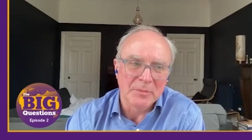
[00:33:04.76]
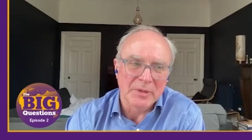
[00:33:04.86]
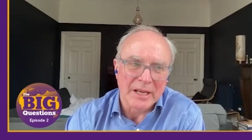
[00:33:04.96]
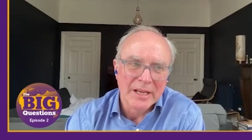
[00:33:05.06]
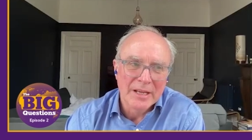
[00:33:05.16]

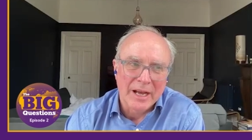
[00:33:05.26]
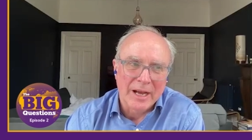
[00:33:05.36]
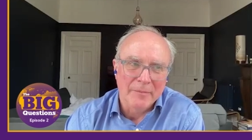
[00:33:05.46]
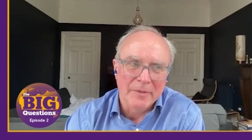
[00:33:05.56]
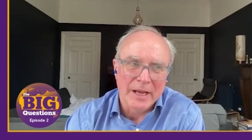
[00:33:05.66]
considerably
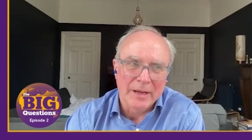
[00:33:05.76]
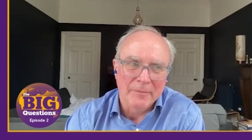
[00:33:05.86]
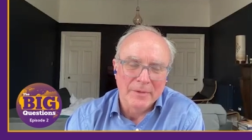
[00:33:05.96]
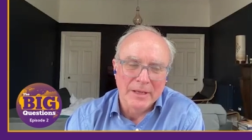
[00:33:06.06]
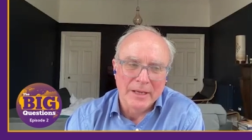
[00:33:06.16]

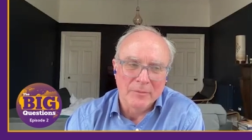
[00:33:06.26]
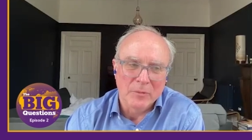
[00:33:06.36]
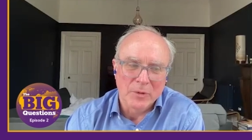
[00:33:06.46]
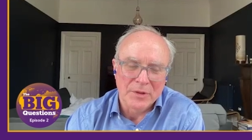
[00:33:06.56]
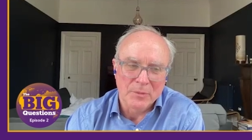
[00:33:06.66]
um, and uh,